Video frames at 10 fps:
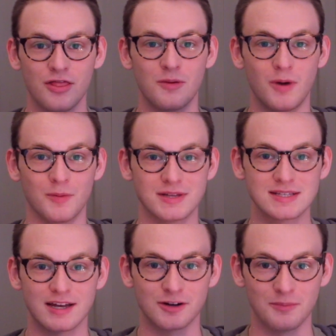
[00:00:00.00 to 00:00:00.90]
the moments
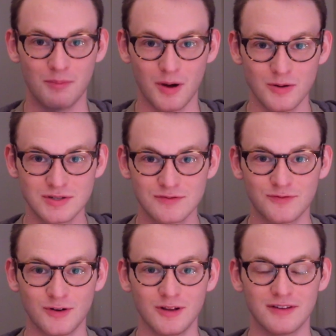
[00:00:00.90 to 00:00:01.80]
that are most
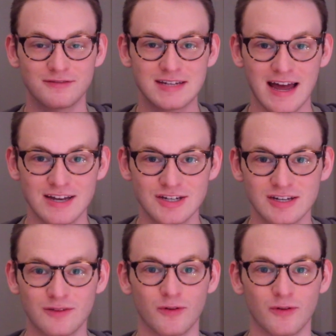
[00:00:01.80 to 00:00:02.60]
full of tension,